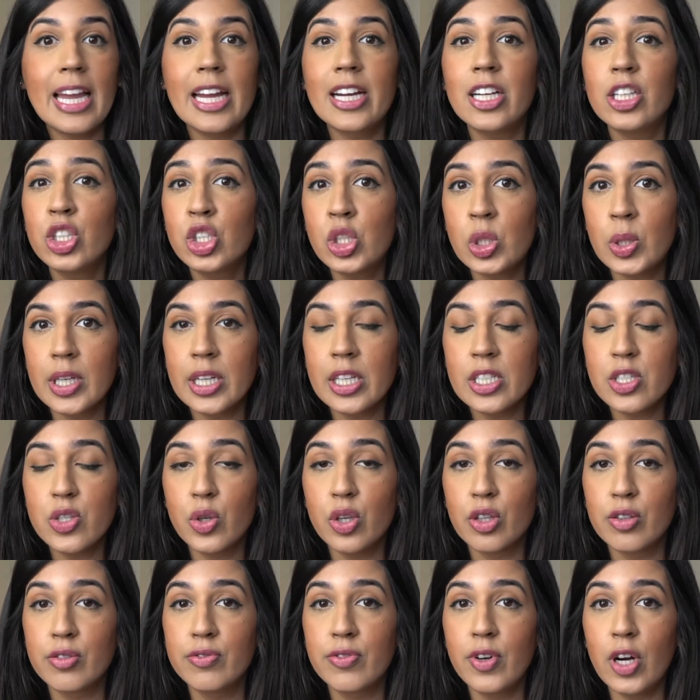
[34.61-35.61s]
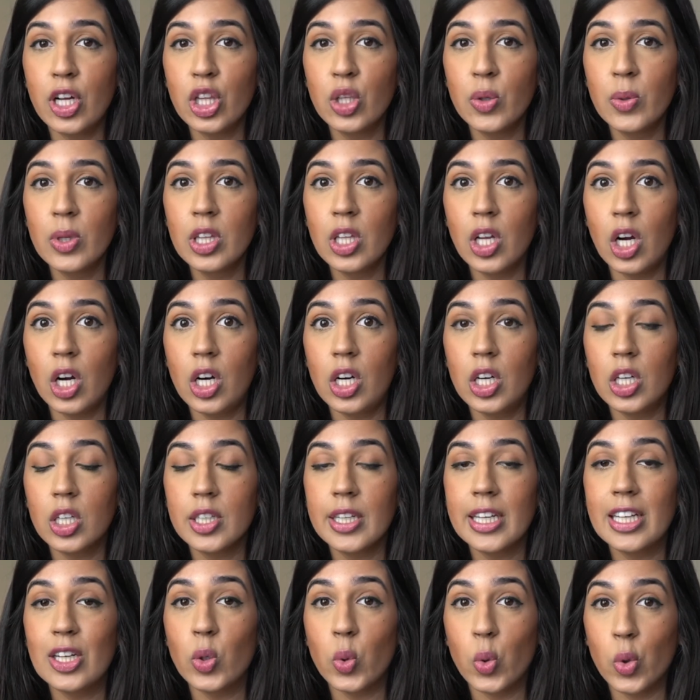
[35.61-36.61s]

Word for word: and tricks you can follow along in